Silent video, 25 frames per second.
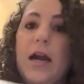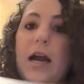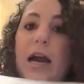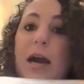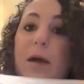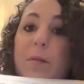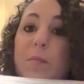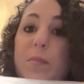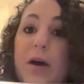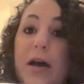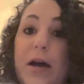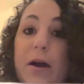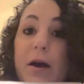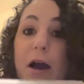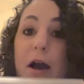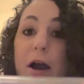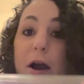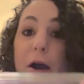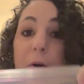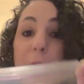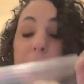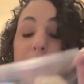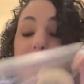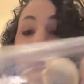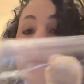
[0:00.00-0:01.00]
But
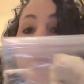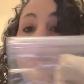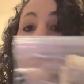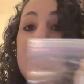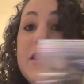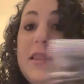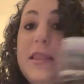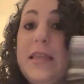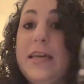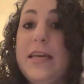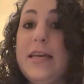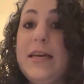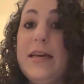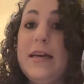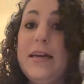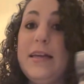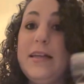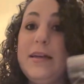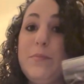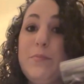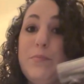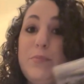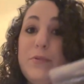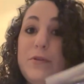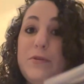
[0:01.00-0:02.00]
when you put the
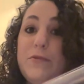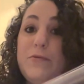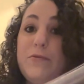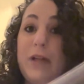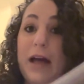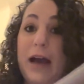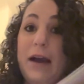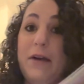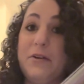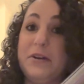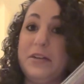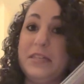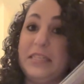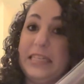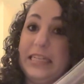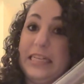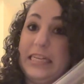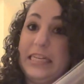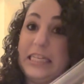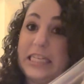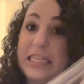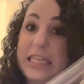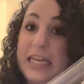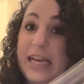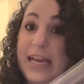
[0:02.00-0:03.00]
blue flowers in a
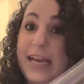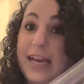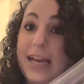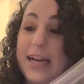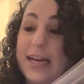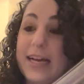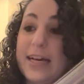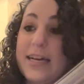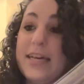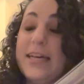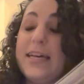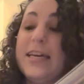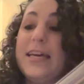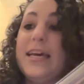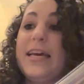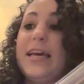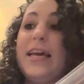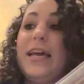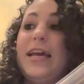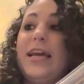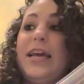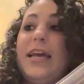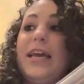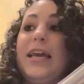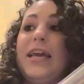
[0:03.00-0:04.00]
tea,
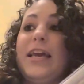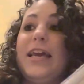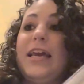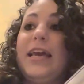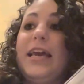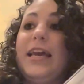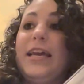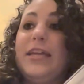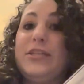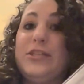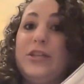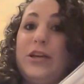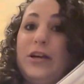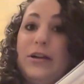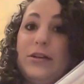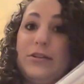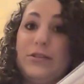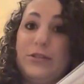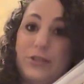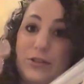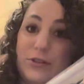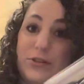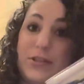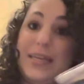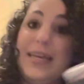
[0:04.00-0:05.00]
it
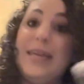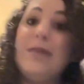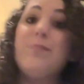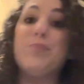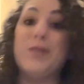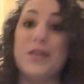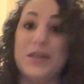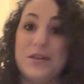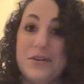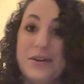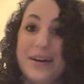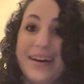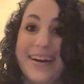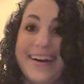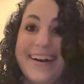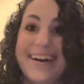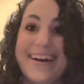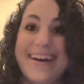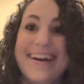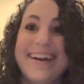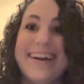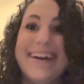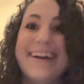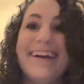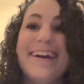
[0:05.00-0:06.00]
turns your tea blue,
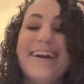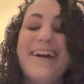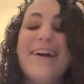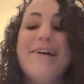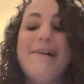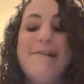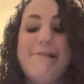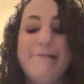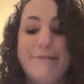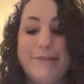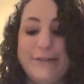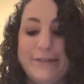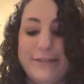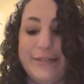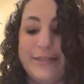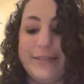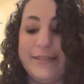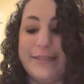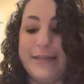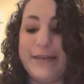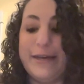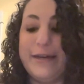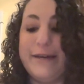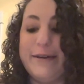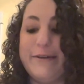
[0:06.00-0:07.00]
which
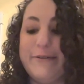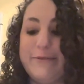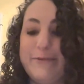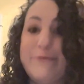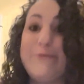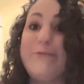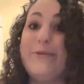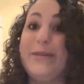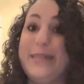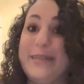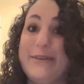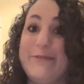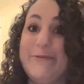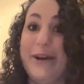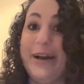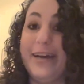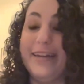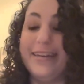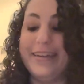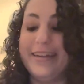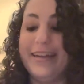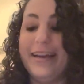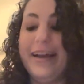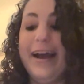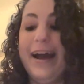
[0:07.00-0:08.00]
is really
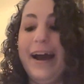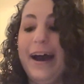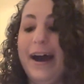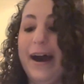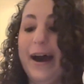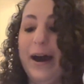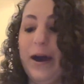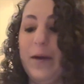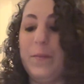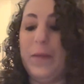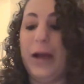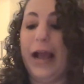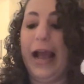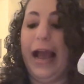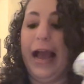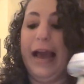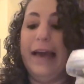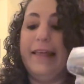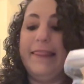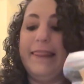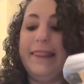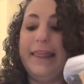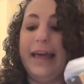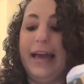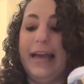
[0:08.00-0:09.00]
fun. And
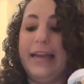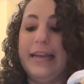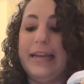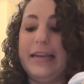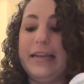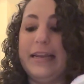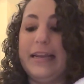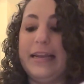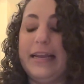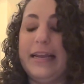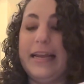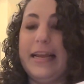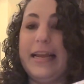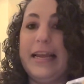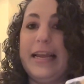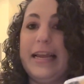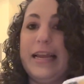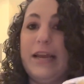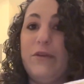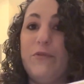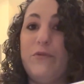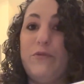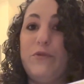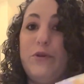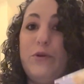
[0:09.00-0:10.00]
then
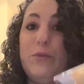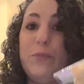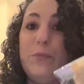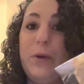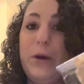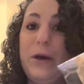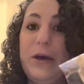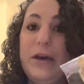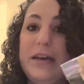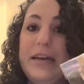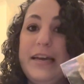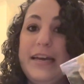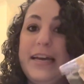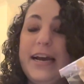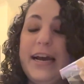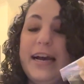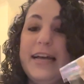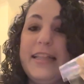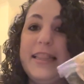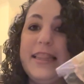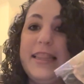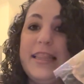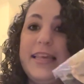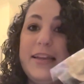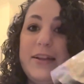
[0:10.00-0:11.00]
if you put a
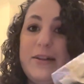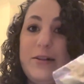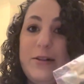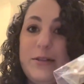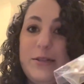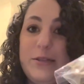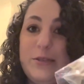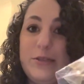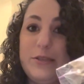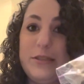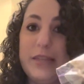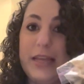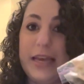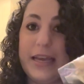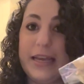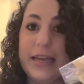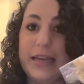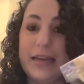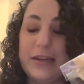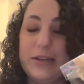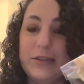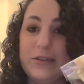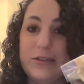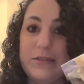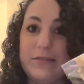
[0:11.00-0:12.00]
little, like,
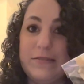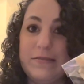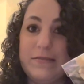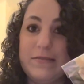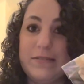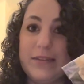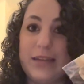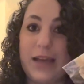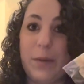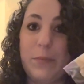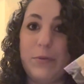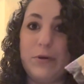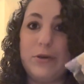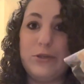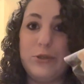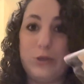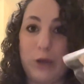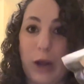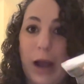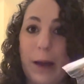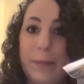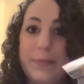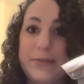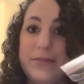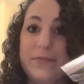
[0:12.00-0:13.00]
couple of
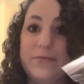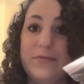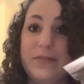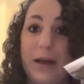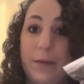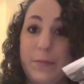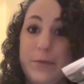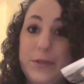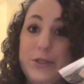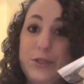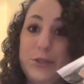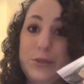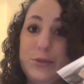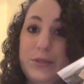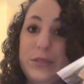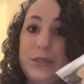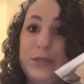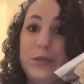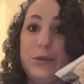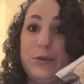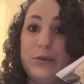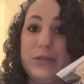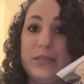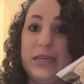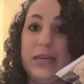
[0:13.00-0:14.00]
drops of lemon juice in
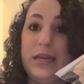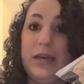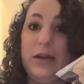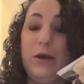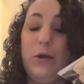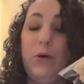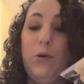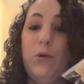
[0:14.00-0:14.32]
your tea,